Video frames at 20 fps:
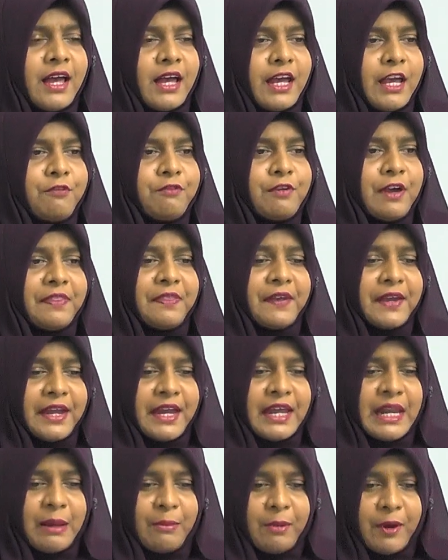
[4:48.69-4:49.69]
If you are
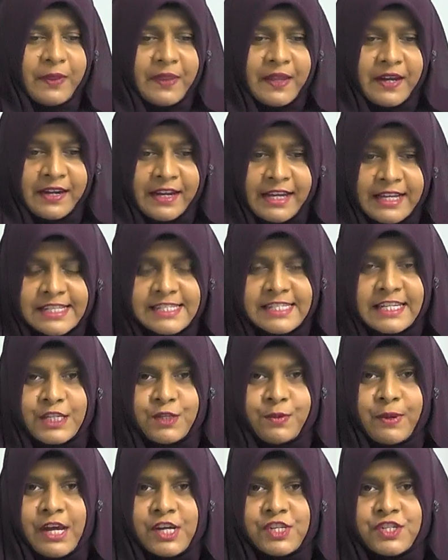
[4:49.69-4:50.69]
thinking about the real
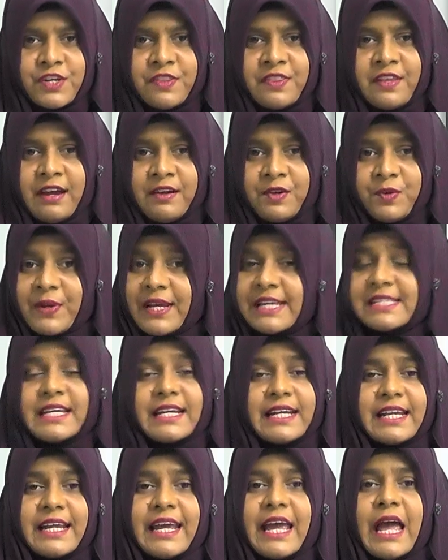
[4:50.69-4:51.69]
situation that
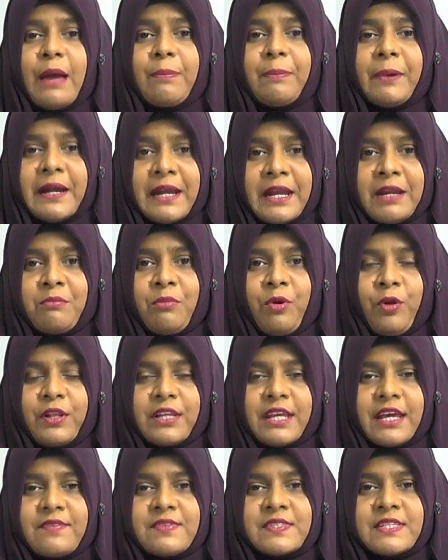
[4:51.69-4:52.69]
recently happened in
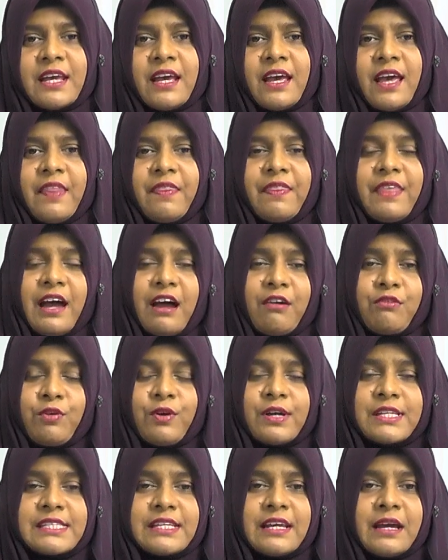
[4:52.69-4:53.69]
Maldives, there
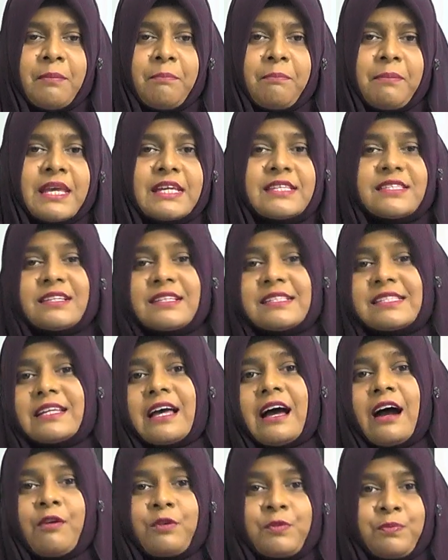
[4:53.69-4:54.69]
was a measles
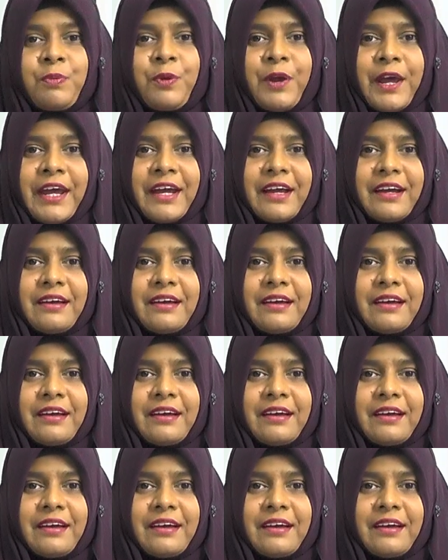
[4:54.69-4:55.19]
outbreak.